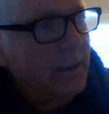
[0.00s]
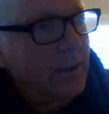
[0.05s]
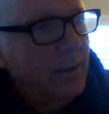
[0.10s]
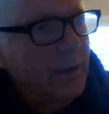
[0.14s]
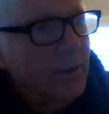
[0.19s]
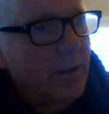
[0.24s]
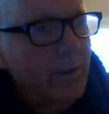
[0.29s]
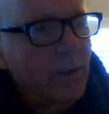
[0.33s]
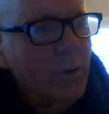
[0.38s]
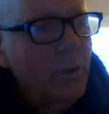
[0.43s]
You
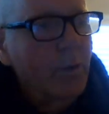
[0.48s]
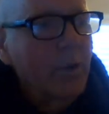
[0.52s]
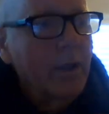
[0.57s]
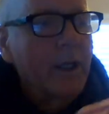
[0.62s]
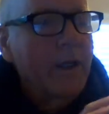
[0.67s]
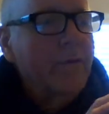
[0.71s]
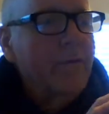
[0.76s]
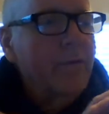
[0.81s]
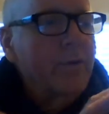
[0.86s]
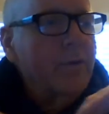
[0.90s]
can do
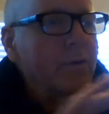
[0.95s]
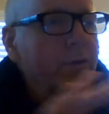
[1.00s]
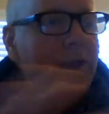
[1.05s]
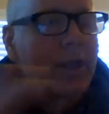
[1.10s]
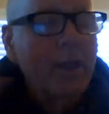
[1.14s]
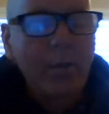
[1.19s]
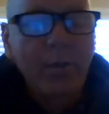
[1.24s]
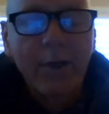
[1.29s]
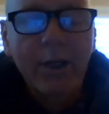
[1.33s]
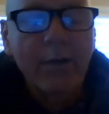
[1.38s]
whatever and
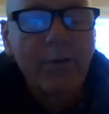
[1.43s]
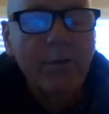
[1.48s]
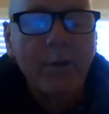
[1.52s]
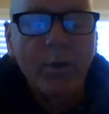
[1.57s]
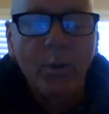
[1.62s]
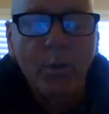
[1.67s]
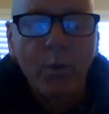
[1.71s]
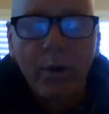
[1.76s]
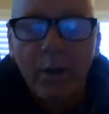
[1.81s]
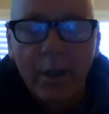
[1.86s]
say whatever
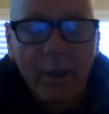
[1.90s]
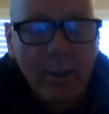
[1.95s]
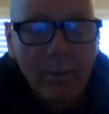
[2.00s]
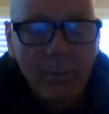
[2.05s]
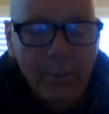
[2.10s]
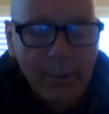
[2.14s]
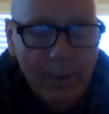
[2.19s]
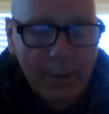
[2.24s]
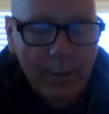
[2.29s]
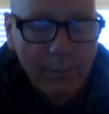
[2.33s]
you want and
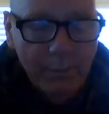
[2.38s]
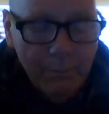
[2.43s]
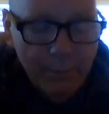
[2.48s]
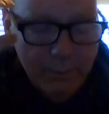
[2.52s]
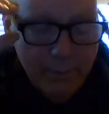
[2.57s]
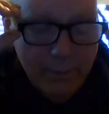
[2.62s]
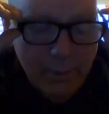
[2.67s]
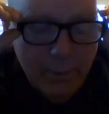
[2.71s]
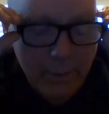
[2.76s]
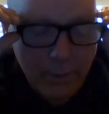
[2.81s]
be
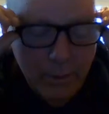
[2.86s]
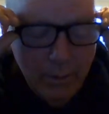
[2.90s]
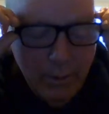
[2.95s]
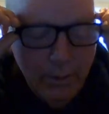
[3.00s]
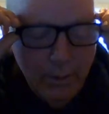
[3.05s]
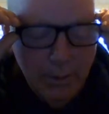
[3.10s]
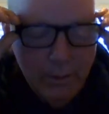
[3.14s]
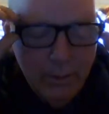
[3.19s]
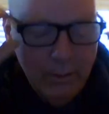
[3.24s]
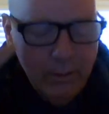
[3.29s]

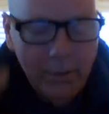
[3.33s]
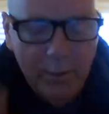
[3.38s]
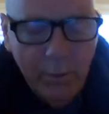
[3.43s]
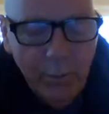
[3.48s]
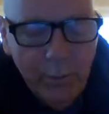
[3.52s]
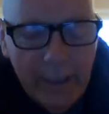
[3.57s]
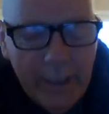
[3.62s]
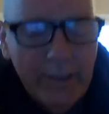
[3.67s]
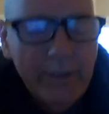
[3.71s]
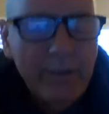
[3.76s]
just
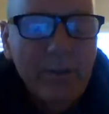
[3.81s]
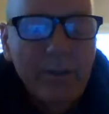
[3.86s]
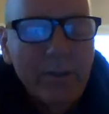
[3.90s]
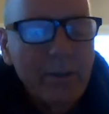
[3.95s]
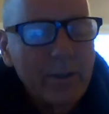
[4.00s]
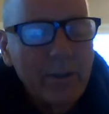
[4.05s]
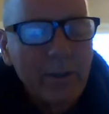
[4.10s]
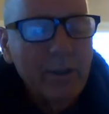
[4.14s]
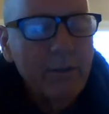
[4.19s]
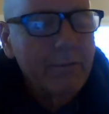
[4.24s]
crazy
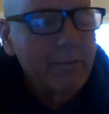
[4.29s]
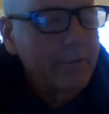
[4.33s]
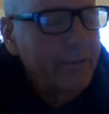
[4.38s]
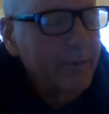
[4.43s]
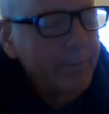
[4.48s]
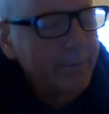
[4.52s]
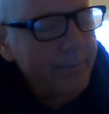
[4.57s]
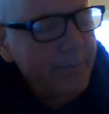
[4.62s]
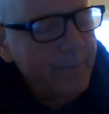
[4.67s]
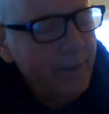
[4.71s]
stuff.
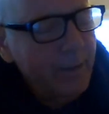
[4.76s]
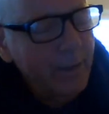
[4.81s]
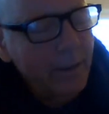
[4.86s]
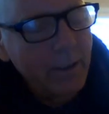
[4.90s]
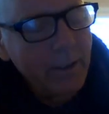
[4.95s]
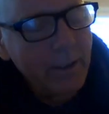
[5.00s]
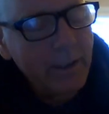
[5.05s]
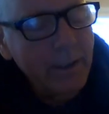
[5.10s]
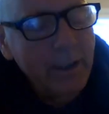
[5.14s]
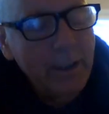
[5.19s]

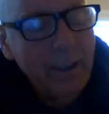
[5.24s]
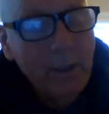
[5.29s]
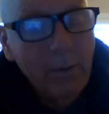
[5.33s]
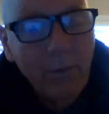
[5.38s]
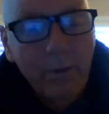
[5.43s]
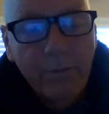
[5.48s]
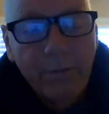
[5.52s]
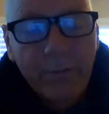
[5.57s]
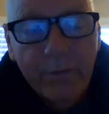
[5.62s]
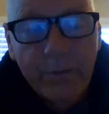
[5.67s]

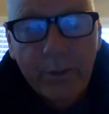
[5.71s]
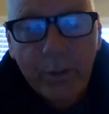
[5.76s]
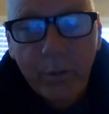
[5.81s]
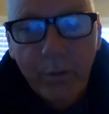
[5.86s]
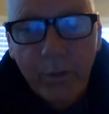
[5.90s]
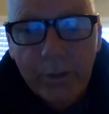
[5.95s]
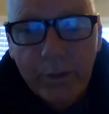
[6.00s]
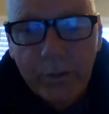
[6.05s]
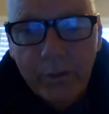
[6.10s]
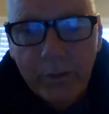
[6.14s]
Well, for the
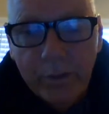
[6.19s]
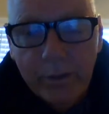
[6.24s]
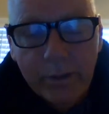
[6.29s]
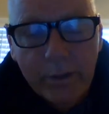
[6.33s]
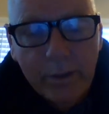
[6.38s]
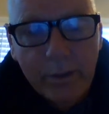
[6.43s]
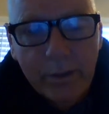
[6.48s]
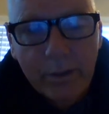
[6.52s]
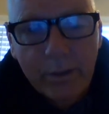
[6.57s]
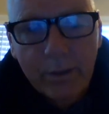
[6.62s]

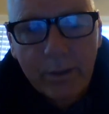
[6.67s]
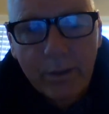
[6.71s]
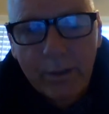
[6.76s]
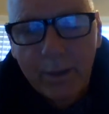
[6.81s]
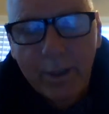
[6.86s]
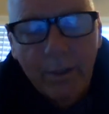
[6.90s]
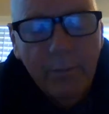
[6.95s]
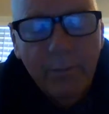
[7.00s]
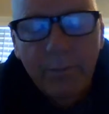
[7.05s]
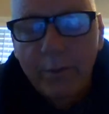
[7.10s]
Christian,
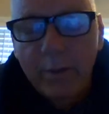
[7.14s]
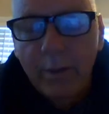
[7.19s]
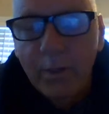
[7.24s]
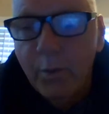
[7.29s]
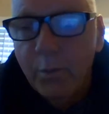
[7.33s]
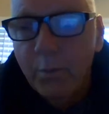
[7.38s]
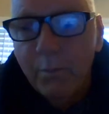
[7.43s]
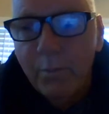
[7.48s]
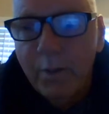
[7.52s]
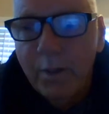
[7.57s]
you
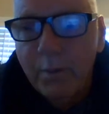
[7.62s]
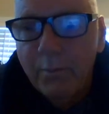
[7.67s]
know,